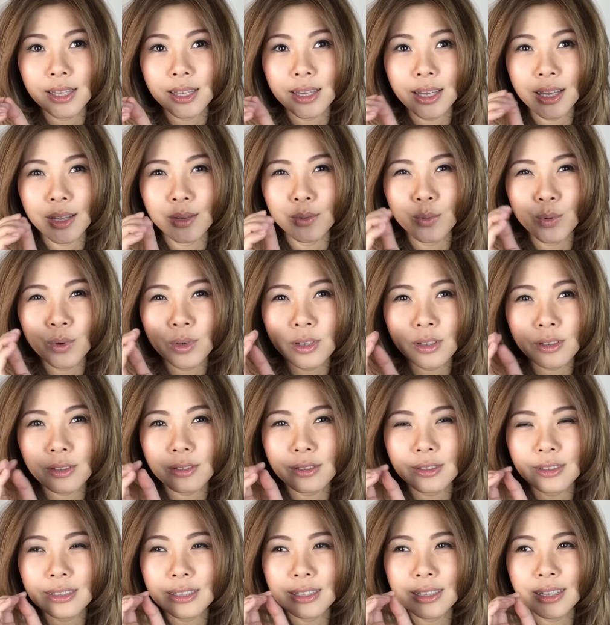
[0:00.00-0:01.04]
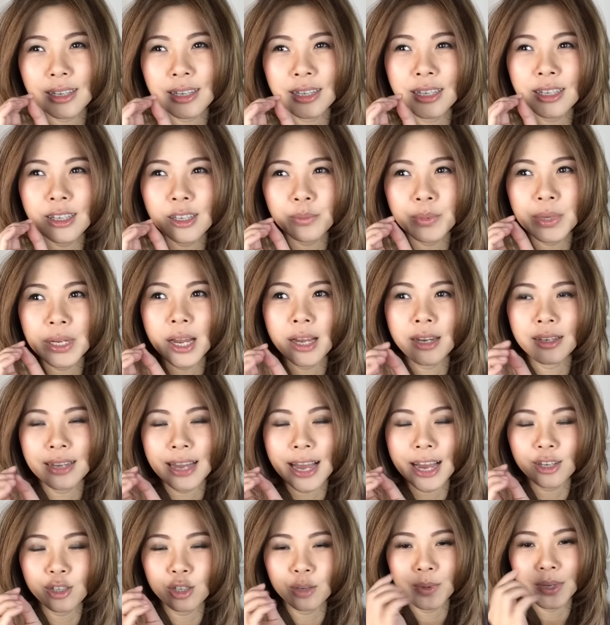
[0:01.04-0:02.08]
it will look a little bit
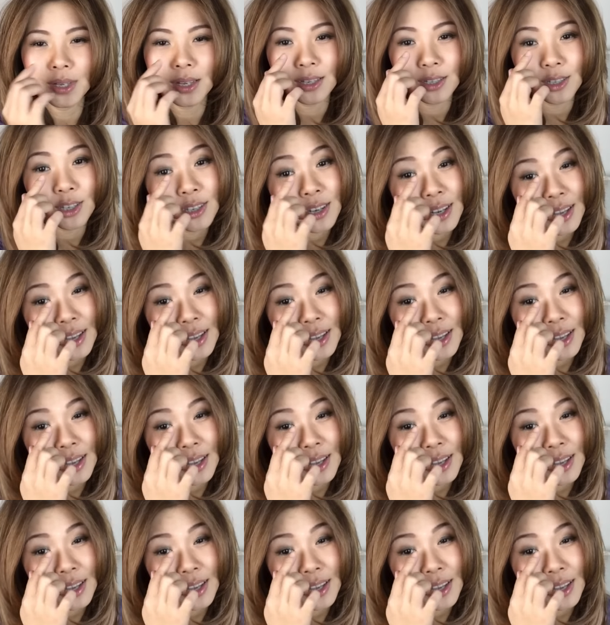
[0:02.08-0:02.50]
unnatural because you're